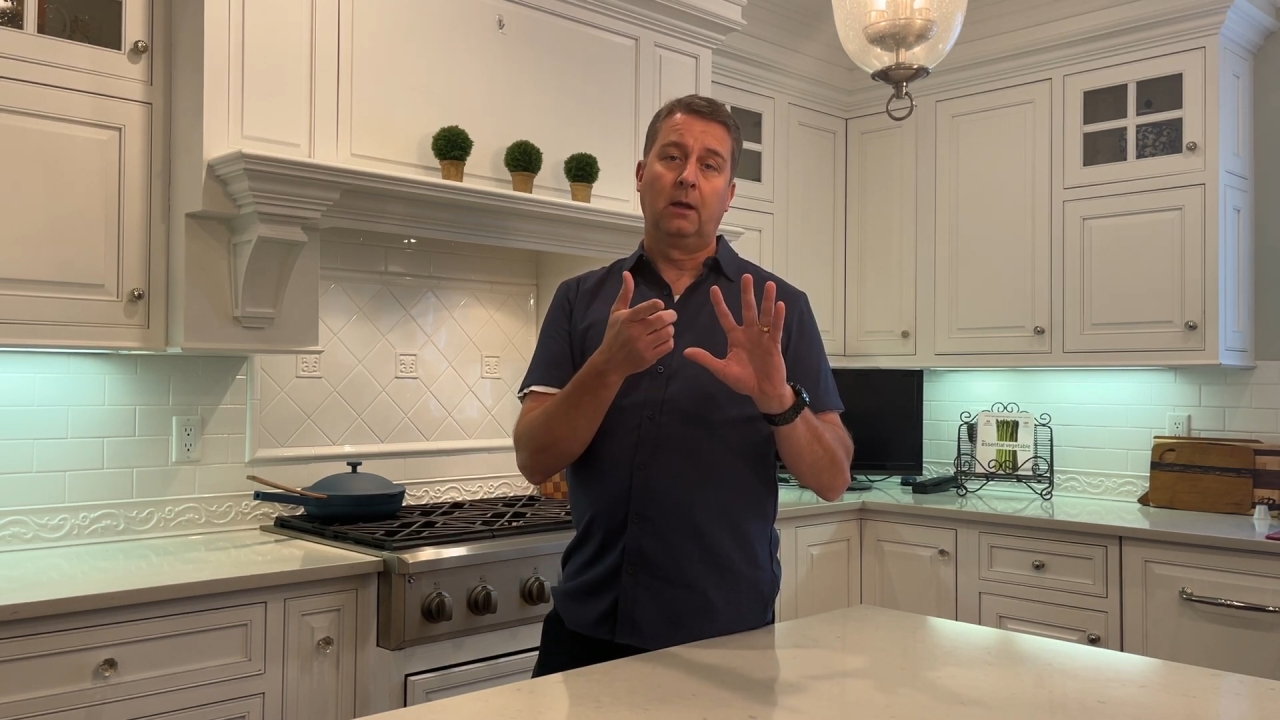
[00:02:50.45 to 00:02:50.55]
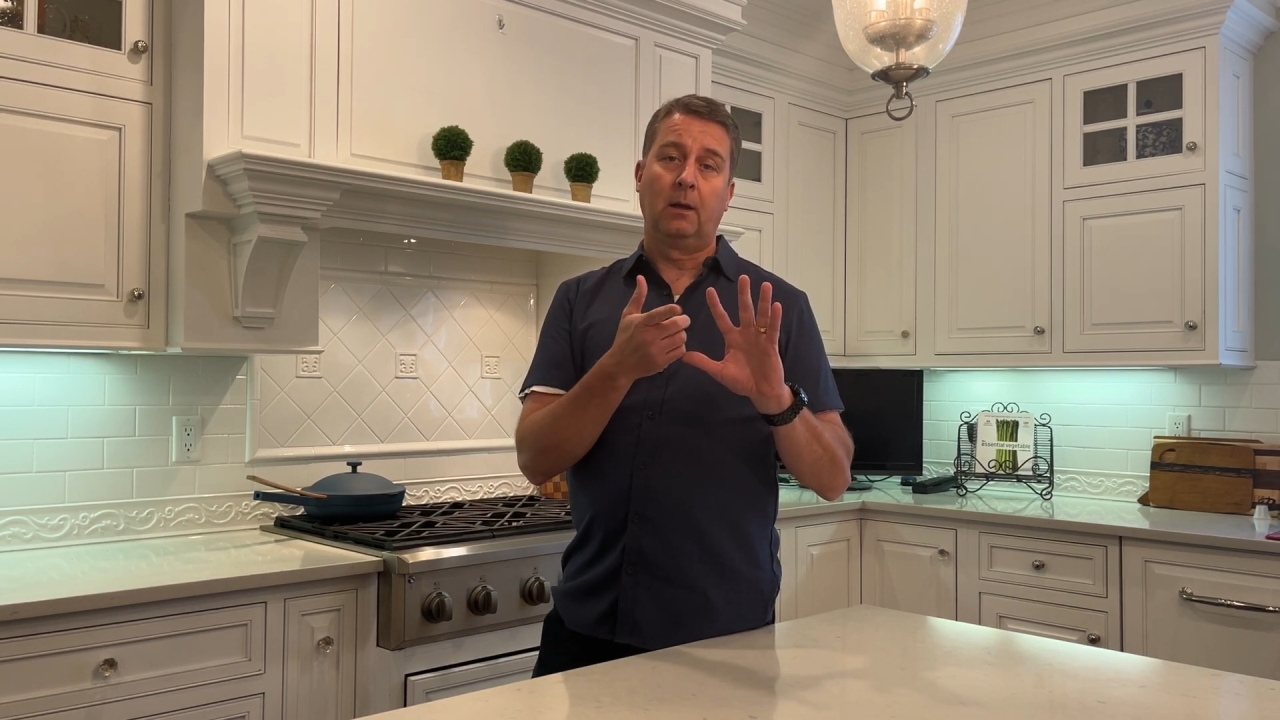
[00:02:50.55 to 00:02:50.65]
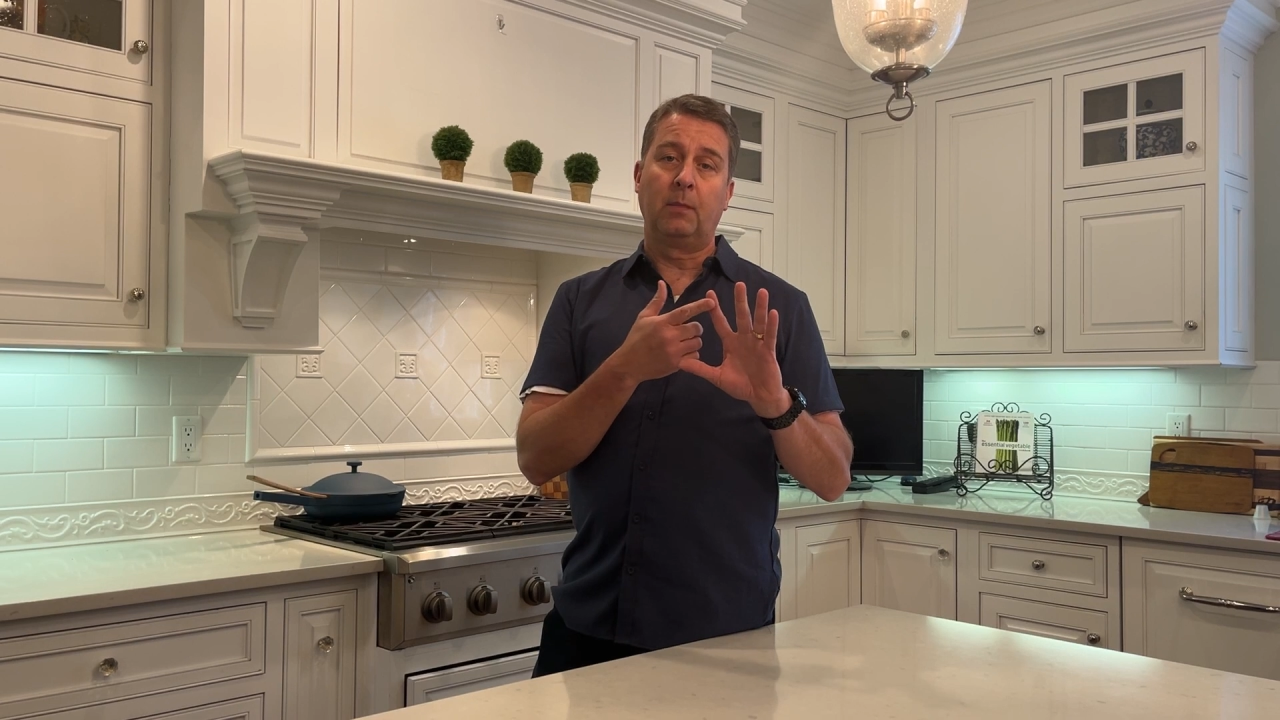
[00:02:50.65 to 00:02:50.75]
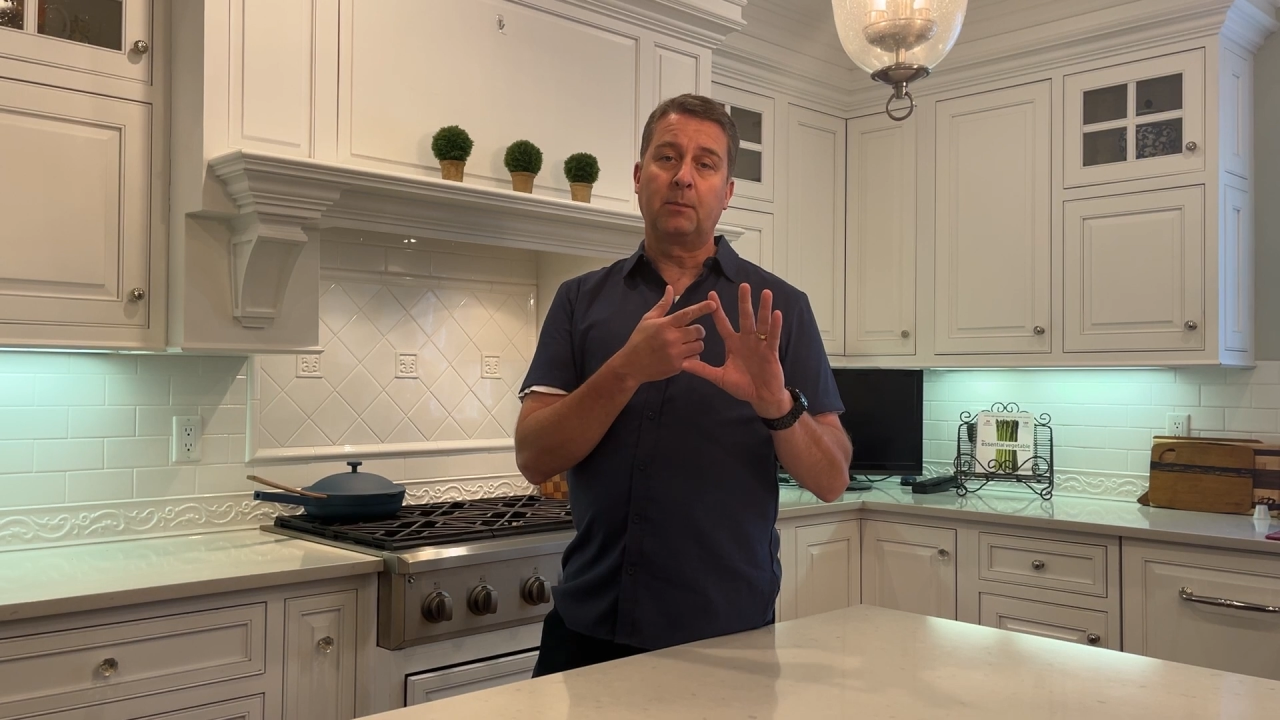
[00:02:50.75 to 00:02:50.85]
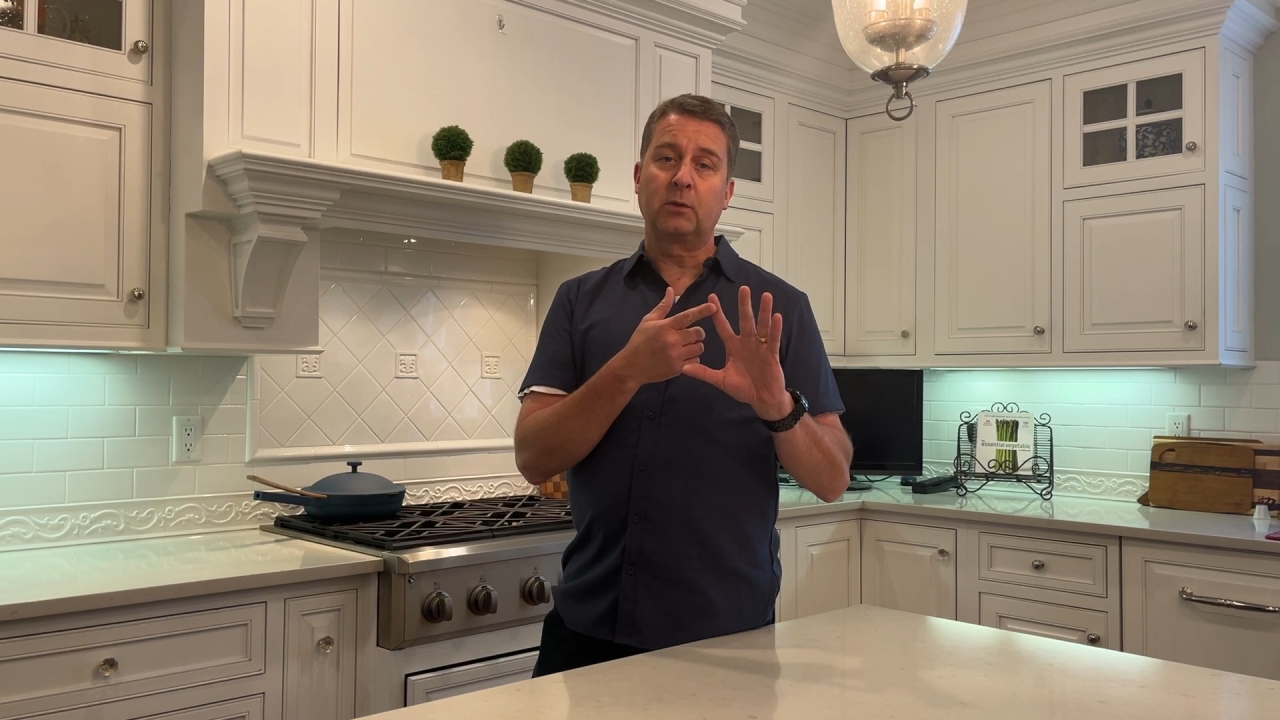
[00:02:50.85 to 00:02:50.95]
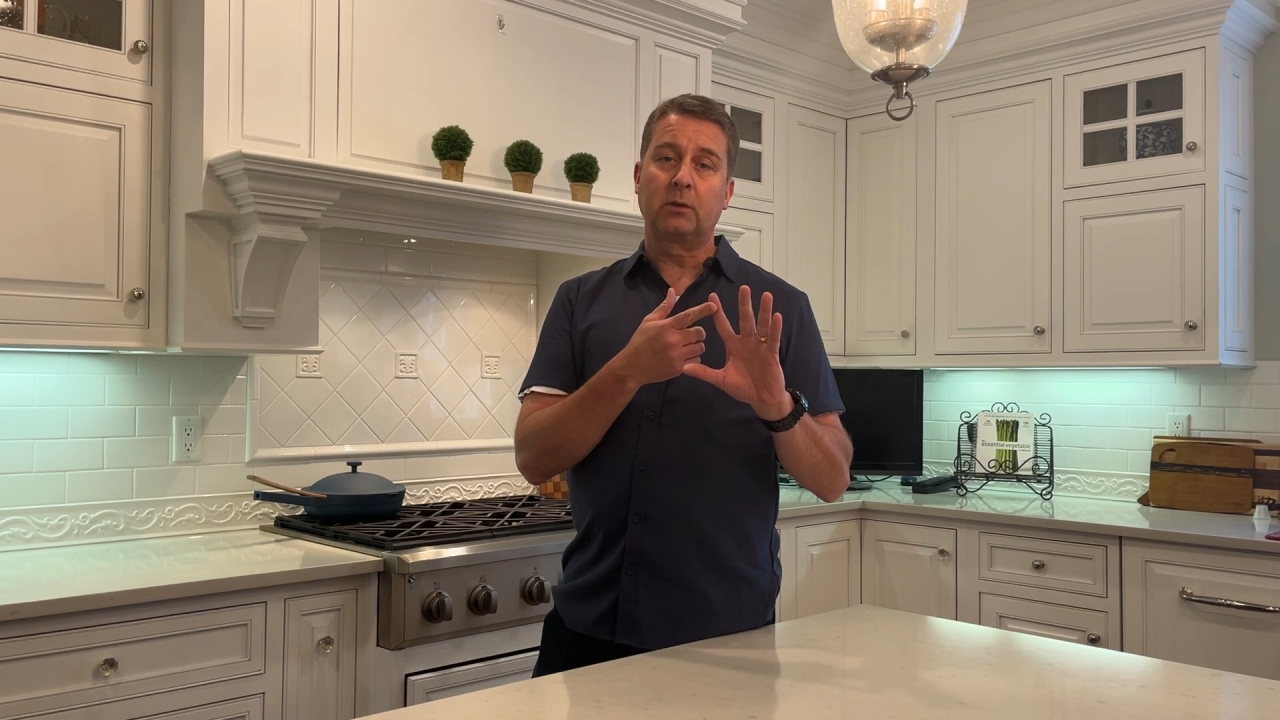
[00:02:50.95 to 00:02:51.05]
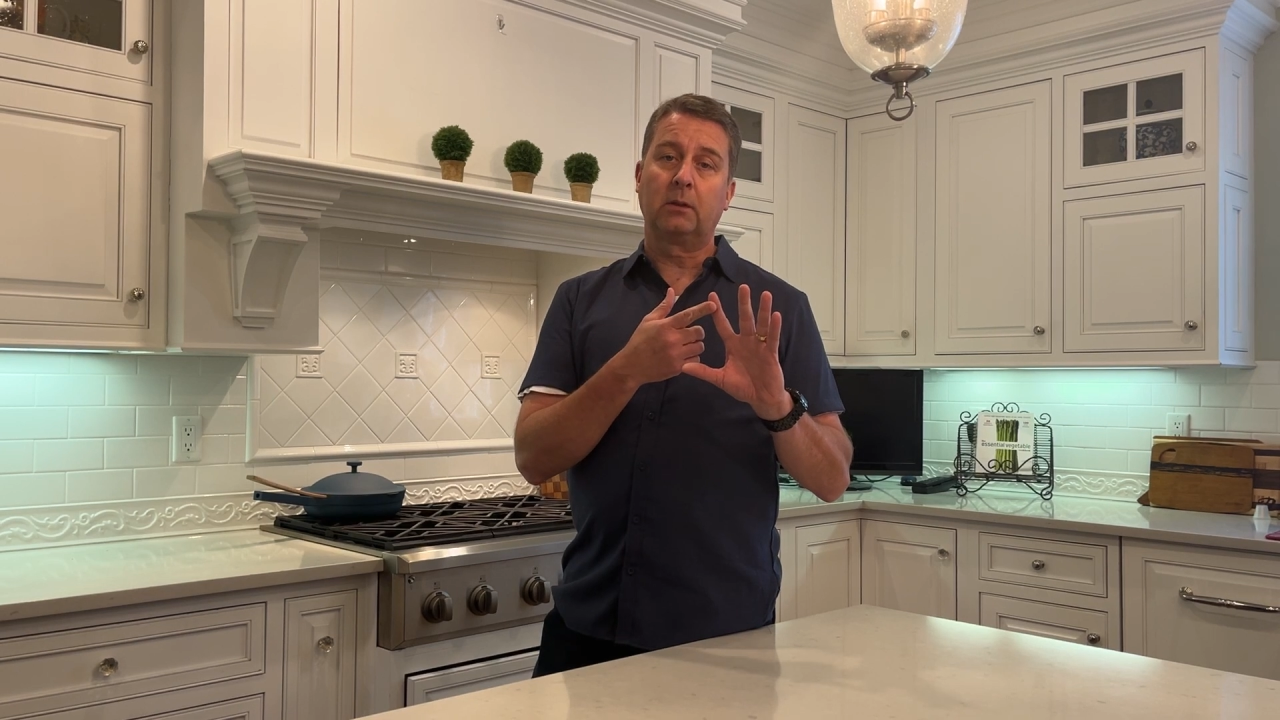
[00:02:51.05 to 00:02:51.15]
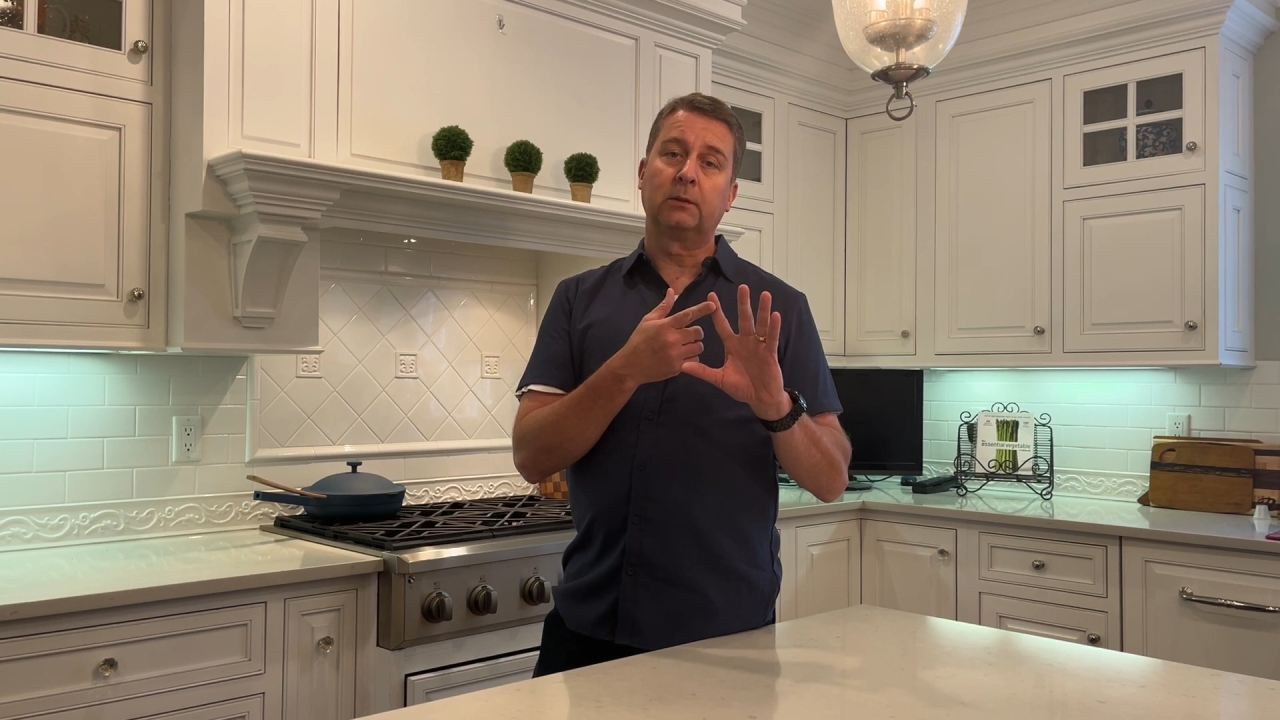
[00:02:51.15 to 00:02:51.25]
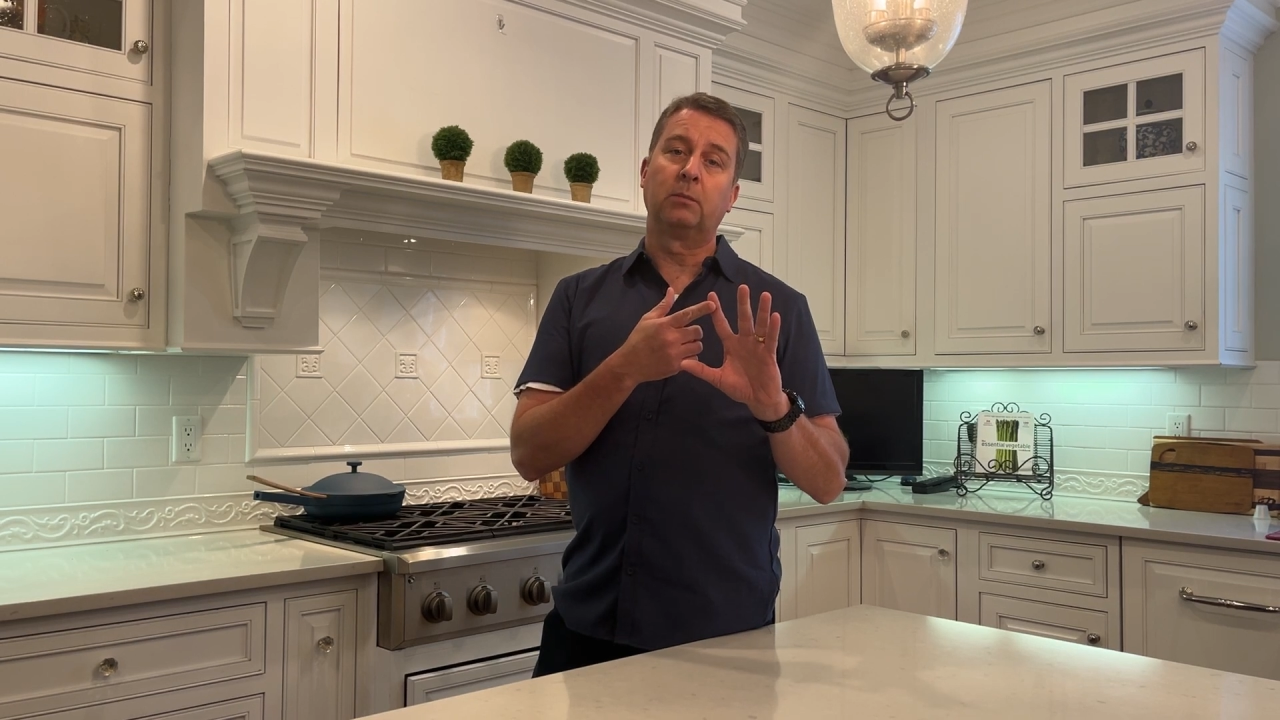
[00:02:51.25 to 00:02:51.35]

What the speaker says: omeprazole to